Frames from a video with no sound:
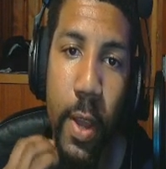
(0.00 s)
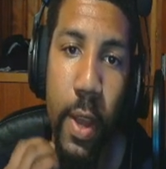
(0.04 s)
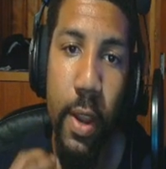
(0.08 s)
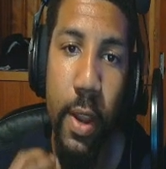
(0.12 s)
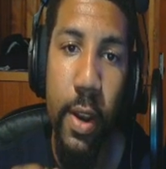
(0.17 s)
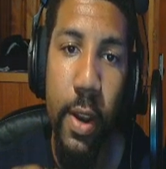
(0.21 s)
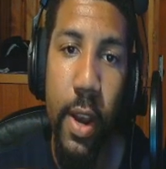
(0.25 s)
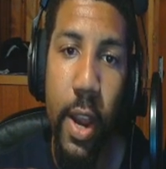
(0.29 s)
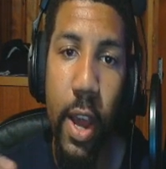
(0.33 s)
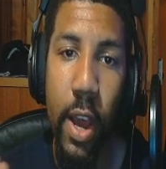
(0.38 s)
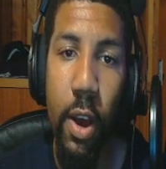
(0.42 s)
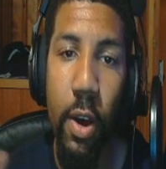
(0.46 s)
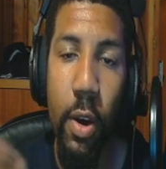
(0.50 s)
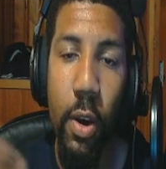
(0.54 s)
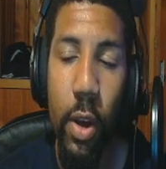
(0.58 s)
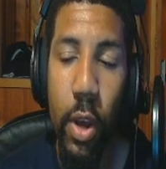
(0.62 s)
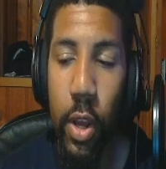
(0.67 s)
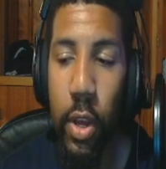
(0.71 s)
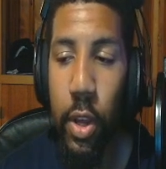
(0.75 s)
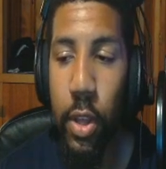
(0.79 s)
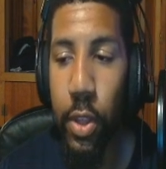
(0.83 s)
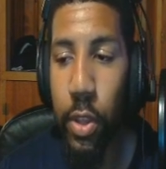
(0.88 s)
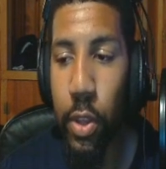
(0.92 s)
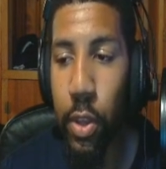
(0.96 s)
now
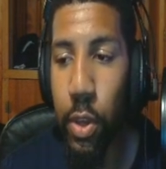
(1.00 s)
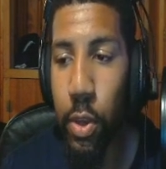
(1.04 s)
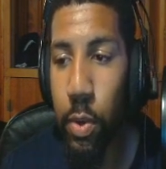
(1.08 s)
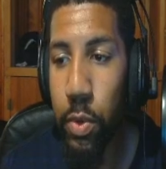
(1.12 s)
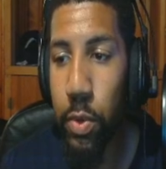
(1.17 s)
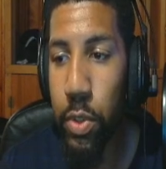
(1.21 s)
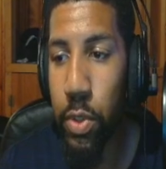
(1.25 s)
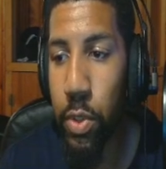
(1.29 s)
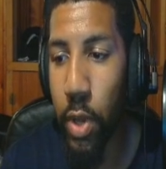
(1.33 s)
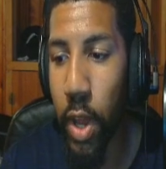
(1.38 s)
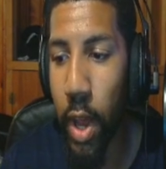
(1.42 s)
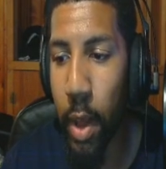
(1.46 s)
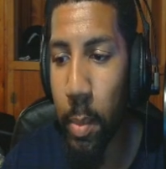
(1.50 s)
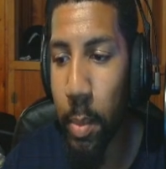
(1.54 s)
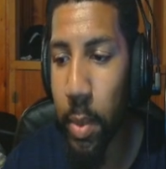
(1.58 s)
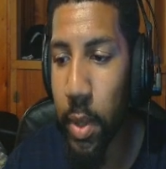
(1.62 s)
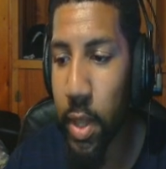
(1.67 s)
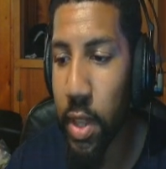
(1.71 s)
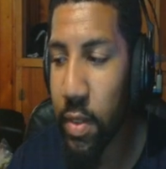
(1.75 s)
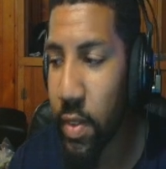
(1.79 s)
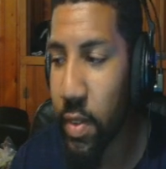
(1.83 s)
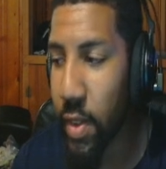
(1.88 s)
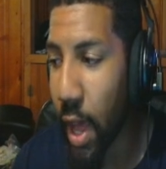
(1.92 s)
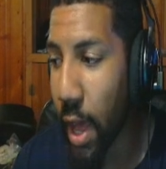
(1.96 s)
YouTube. I
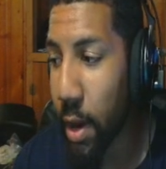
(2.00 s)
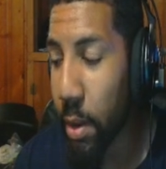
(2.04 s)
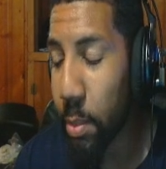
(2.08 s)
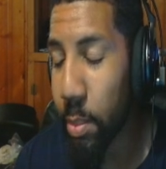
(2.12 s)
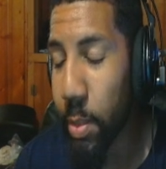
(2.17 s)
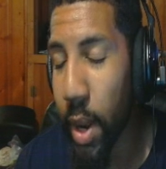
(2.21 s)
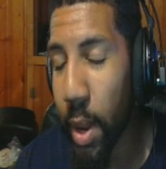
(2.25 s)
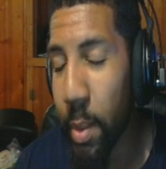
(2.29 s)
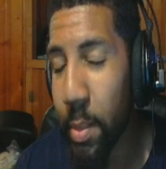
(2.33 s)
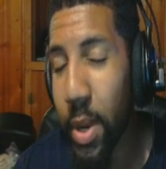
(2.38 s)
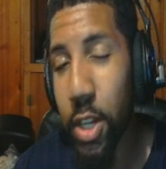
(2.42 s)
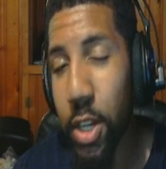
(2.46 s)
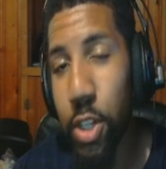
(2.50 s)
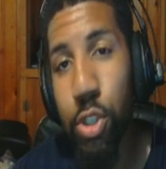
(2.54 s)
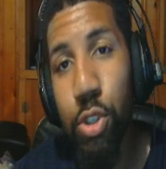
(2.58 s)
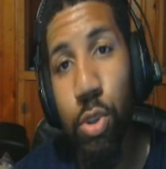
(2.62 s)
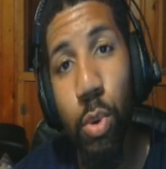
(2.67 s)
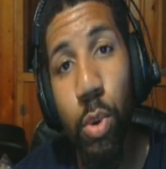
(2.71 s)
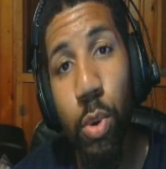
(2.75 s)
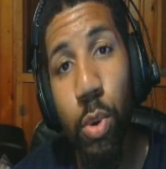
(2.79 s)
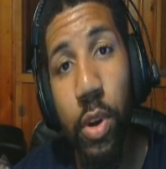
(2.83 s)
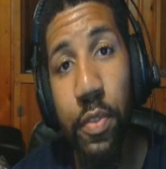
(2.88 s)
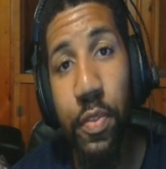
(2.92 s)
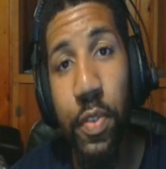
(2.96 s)
believe I'm, I'm not
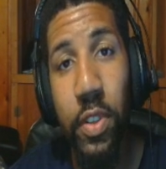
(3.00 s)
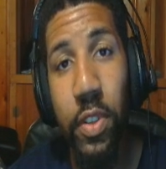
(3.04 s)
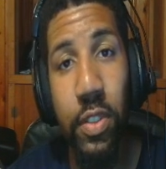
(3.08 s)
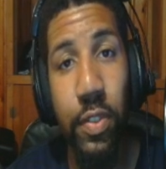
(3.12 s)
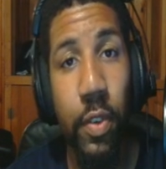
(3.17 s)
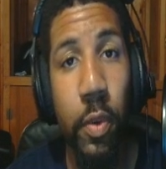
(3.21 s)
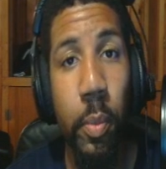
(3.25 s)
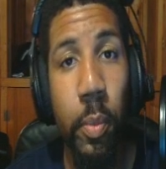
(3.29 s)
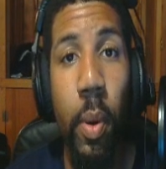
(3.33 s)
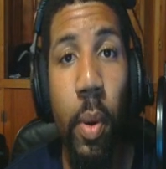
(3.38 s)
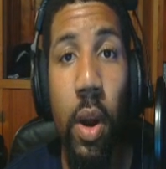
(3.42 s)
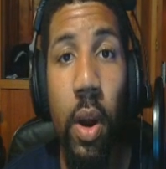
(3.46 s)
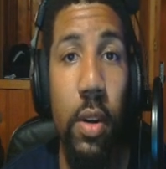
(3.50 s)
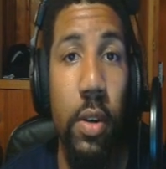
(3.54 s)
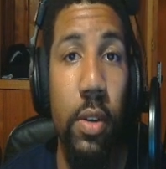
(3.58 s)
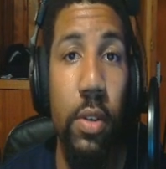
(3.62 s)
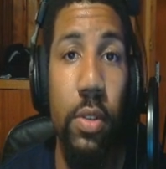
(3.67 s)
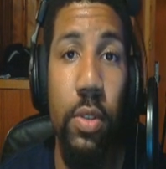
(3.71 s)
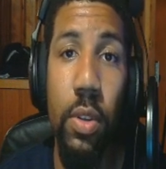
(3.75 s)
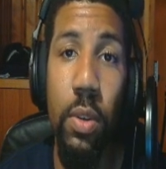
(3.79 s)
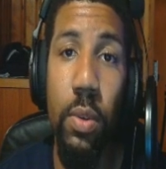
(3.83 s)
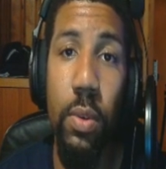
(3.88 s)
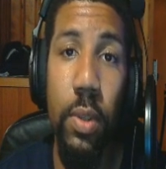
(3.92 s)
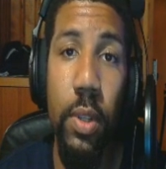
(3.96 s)
sure if it's for partners
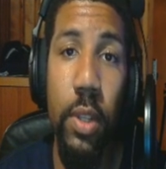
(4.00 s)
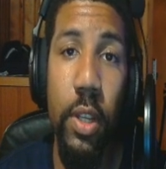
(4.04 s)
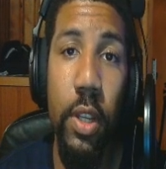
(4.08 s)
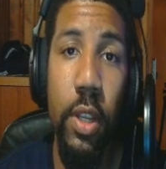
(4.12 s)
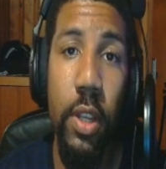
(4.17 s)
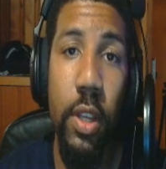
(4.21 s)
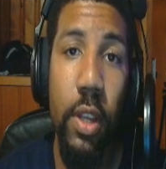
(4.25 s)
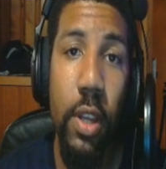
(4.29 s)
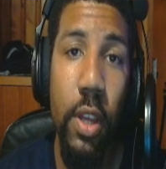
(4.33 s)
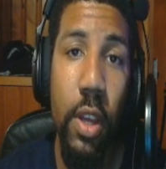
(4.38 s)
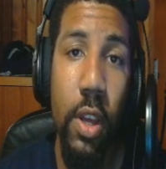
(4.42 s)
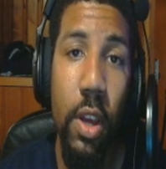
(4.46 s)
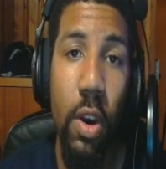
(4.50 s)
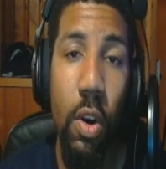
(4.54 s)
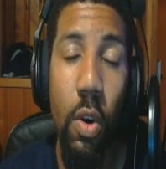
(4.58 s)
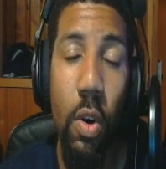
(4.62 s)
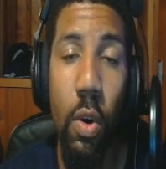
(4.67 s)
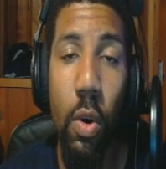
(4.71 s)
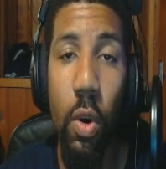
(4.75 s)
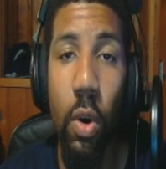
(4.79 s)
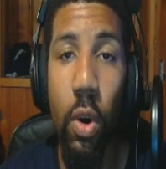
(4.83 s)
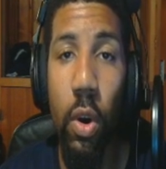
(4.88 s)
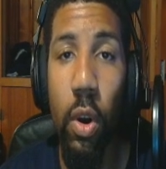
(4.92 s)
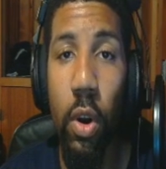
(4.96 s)
only,
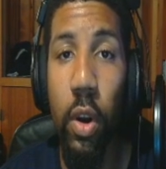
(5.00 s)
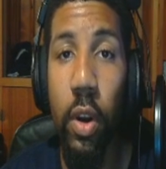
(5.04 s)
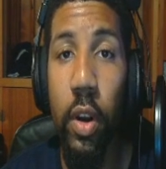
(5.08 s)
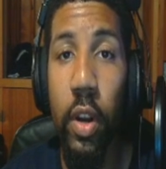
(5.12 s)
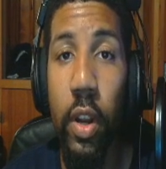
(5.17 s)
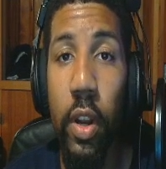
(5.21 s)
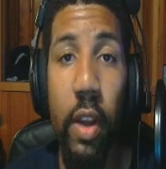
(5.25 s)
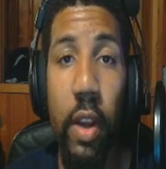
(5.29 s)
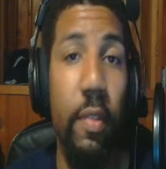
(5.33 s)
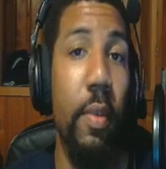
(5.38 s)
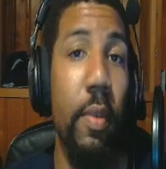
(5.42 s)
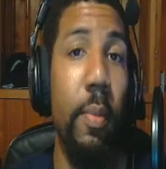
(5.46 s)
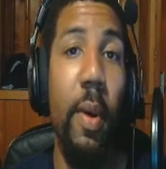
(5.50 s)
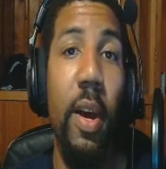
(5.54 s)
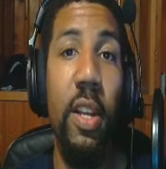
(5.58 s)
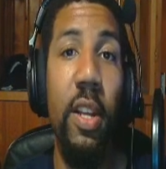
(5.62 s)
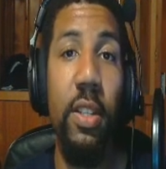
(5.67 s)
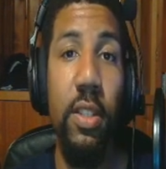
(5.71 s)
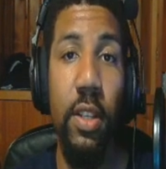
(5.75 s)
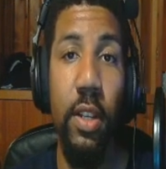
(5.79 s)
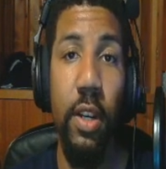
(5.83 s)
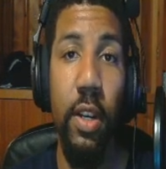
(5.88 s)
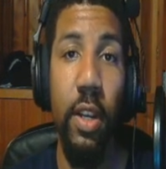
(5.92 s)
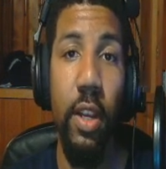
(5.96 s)
or everybody's
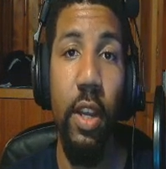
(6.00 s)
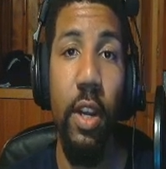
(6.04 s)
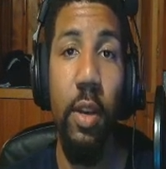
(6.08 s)
gonna get